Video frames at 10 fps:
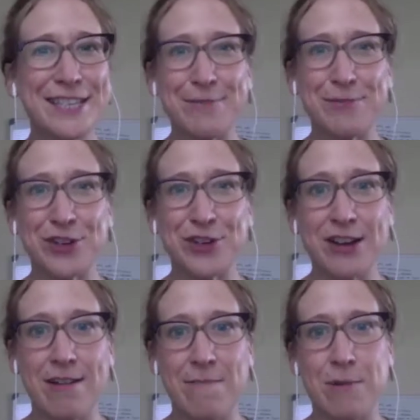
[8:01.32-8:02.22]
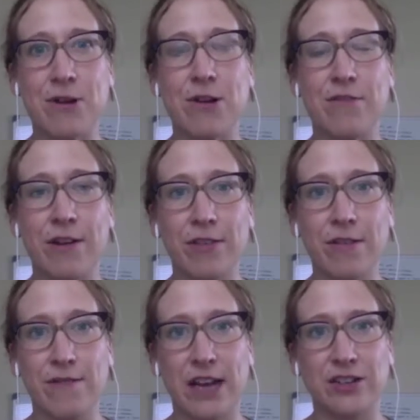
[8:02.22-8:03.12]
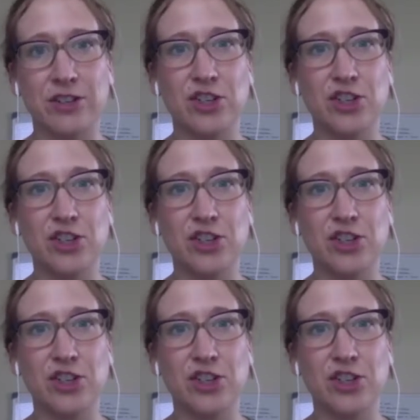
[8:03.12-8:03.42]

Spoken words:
I'm sure a number of other factors,